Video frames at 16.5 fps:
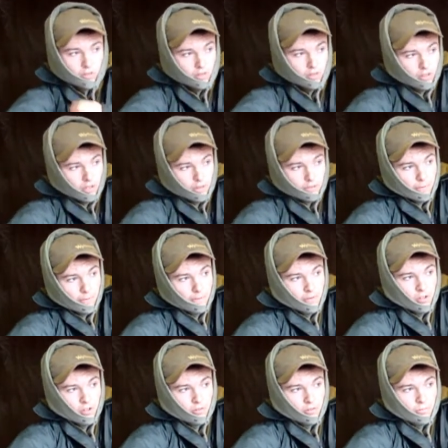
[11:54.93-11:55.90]
if the
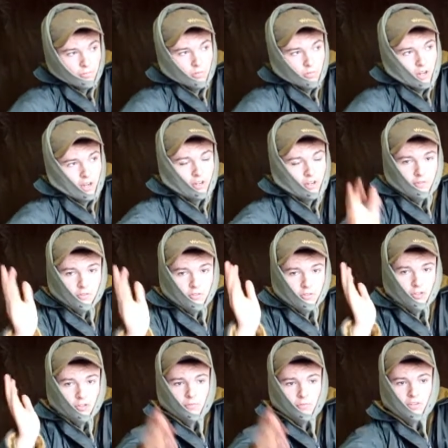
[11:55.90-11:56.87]
fish are going over the
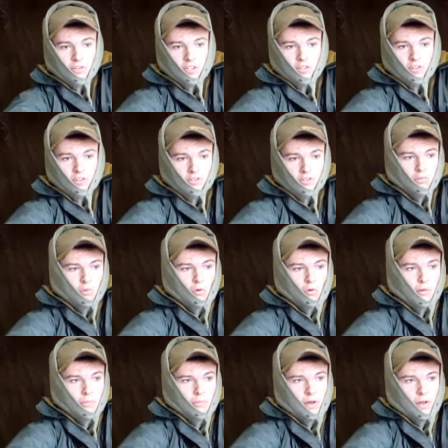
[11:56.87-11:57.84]
top, they see a nice
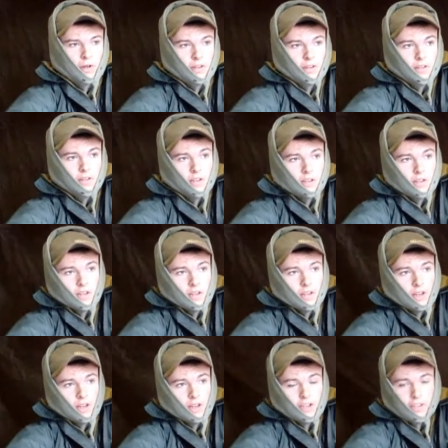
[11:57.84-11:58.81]
white bait,
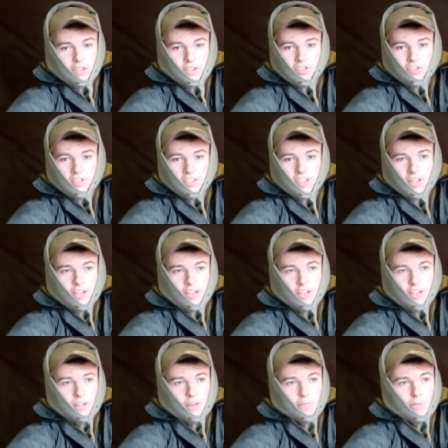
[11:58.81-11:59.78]
and they should take
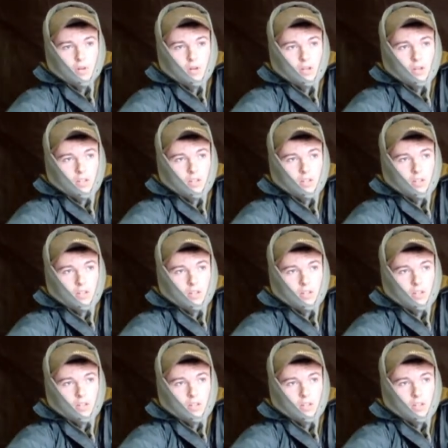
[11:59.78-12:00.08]
it, but